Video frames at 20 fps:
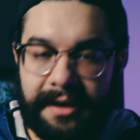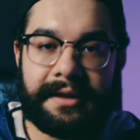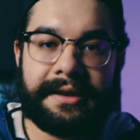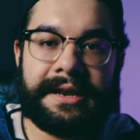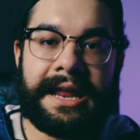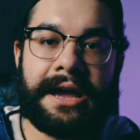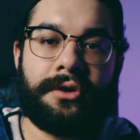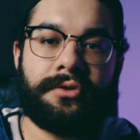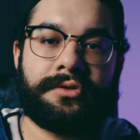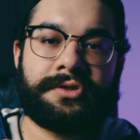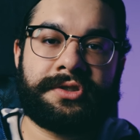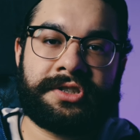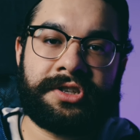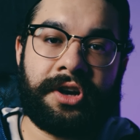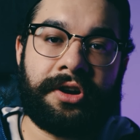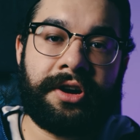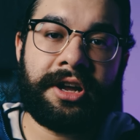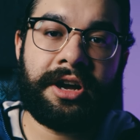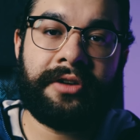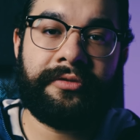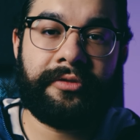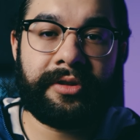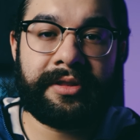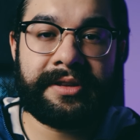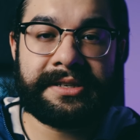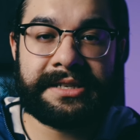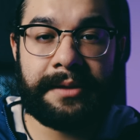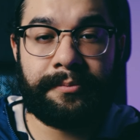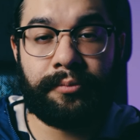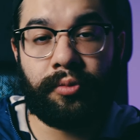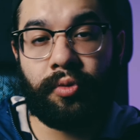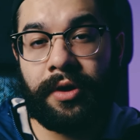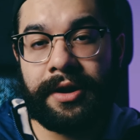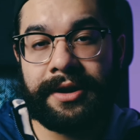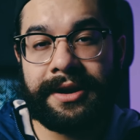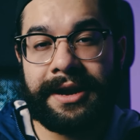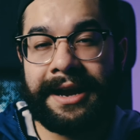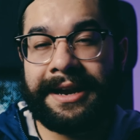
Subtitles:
Now, starting off with step 1,